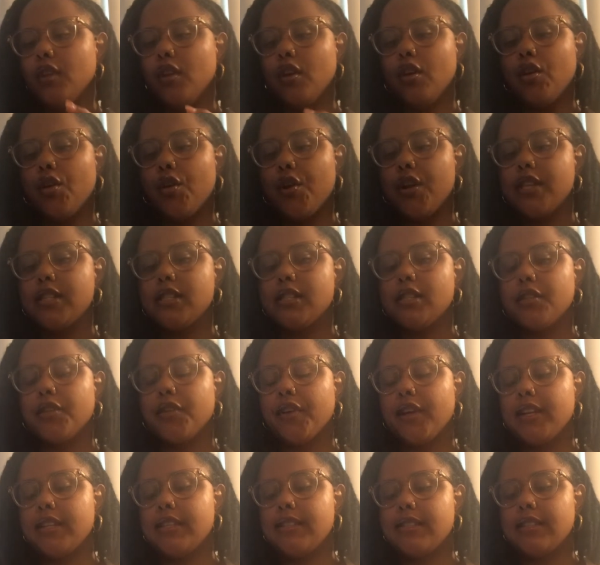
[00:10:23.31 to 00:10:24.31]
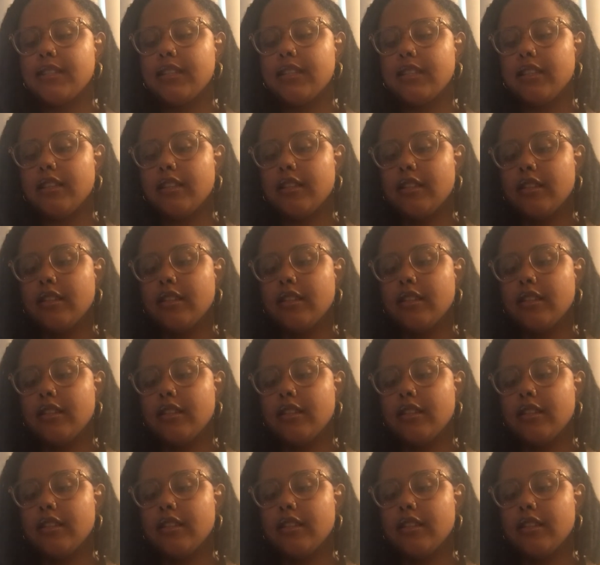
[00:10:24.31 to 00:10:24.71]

Crazy, crazy.